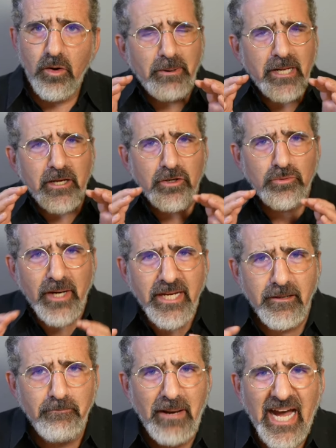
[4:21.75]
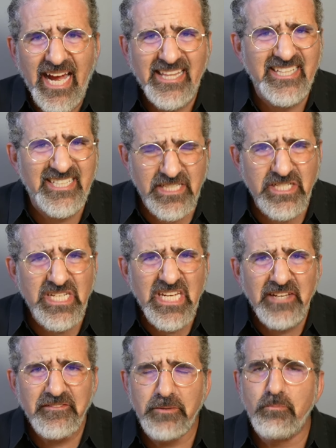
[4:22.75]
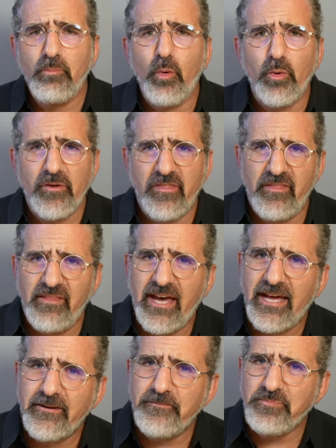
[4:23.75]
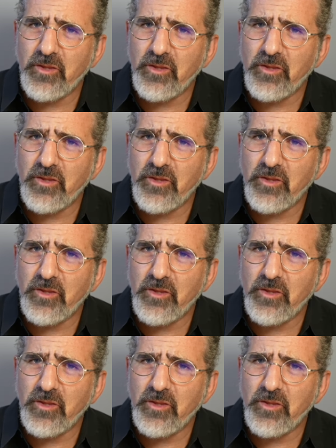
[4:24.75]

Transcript: But a great pilot does even more than that.